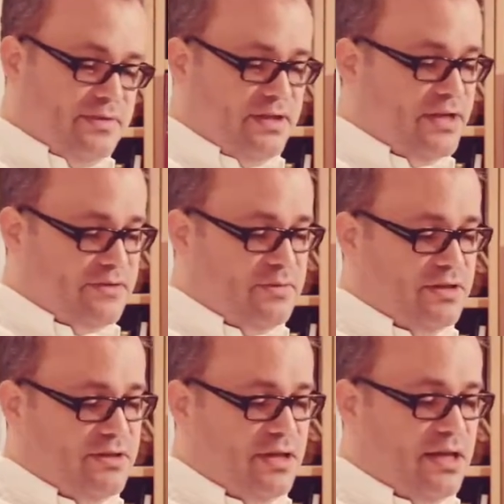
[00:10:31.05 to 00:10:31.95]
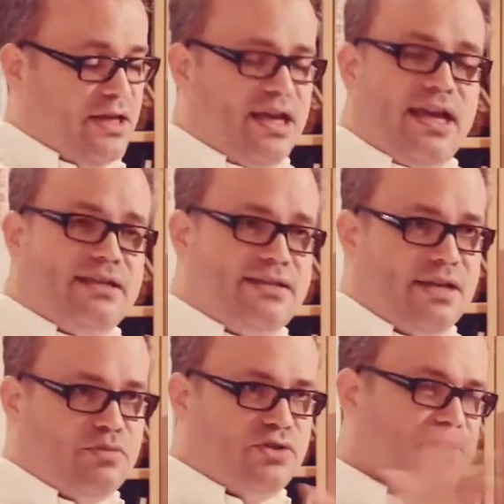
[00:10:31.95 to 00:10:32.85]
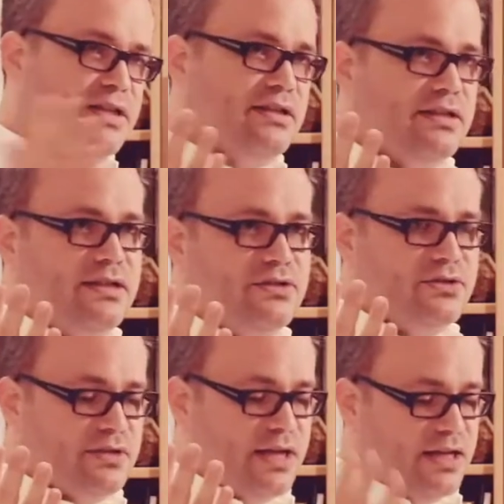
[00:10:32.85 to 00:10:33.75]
investment and 10% into an